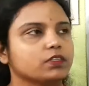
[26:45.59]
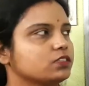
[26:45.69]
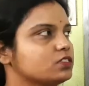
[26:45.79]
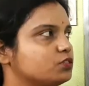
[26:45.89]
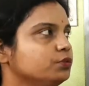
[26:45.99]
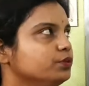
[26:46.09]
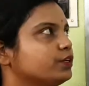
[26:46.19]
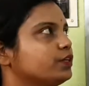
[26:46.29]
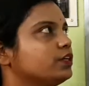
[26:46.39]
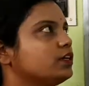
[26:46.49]
So
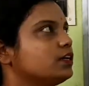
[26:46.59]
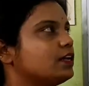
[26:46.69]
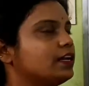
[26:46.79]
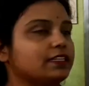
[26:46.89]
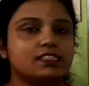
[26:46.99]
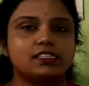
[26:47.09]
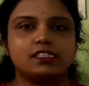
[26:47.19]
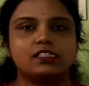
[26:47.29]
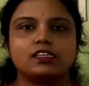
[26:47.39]
let's